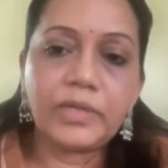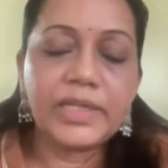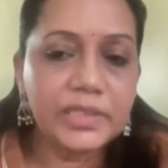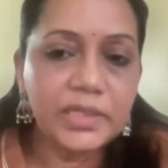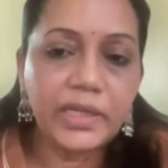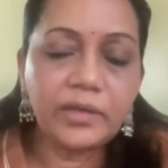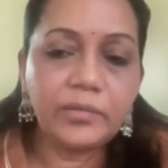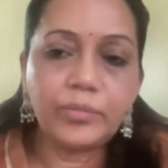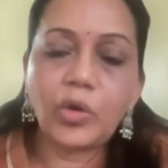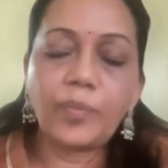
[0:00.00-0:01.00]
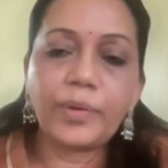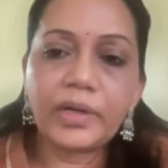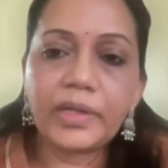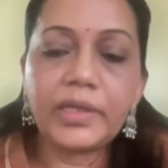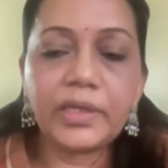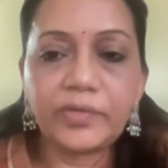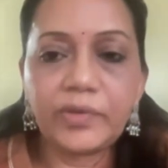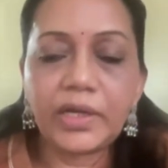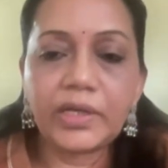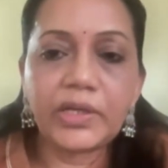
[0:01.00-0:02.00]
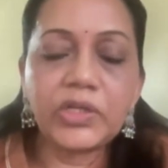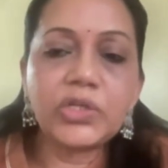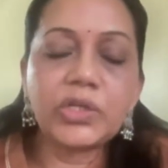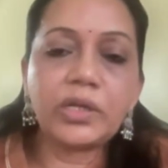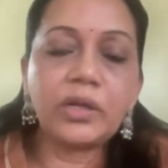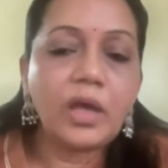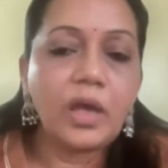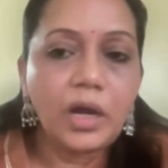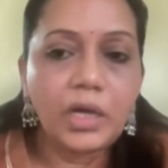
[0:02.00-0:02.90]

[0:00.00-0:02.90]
Listening properly, giving attention,